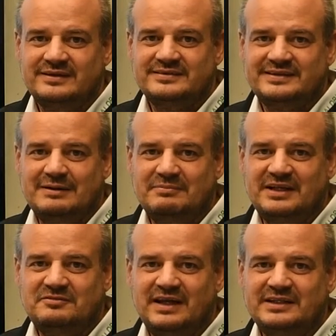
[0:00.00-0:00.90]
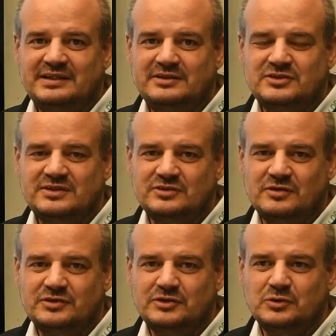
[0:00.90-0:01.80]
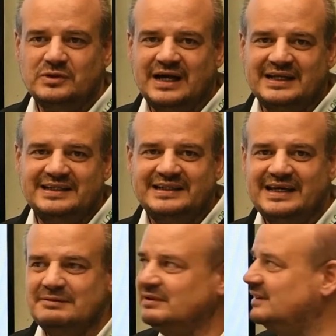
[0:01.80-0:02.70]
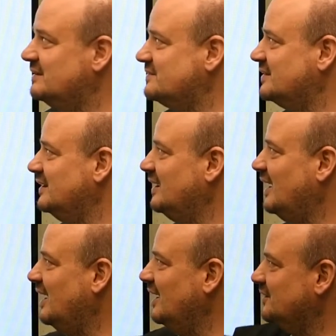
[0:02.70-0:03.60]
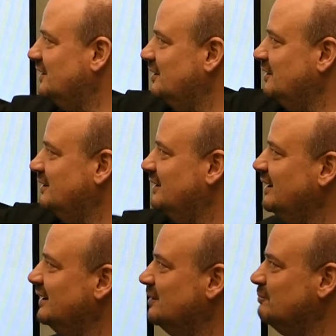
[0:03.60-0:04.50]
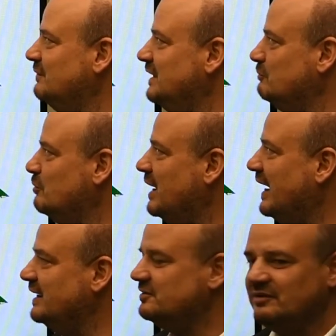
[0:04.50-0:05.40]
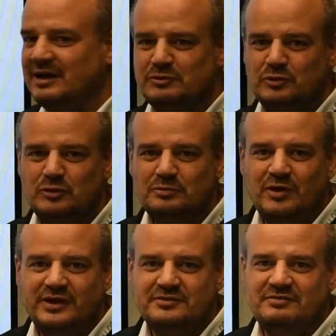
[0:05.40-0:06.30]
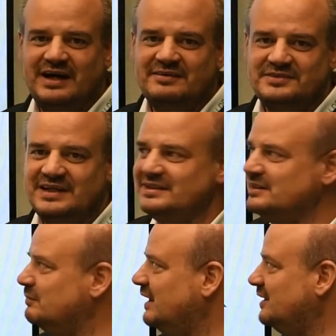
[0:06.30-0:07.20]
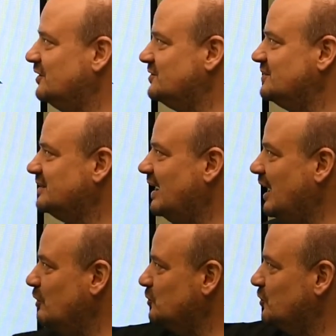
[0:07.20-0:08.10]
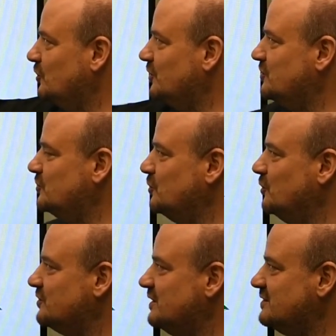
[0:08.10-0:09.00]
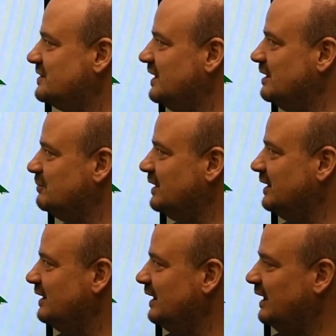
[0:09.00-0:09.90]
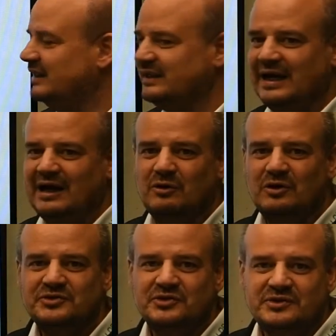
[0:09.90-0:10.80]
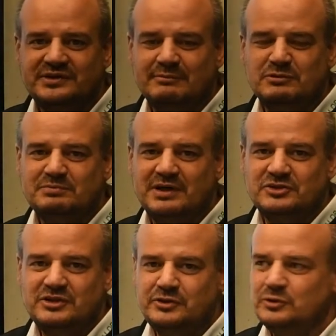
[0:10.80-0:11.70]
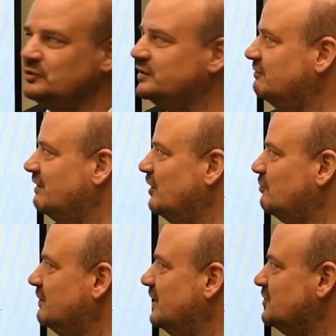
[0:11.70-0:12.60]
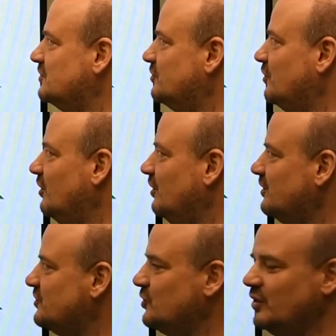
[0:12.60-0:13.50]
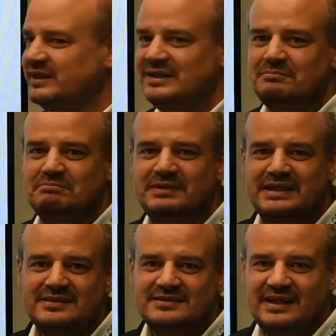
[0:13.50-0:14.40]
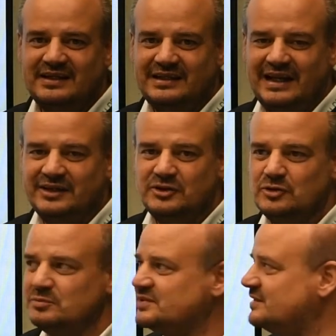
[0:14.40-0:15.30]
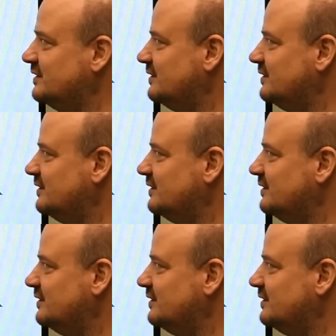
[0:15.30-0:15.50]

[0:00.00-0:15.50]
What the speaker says: Some advantages of the new cutting tables are the minimum height from 2.5 centimeters, the outer contour system, and there are also some special new developments for soy, beans and legumes.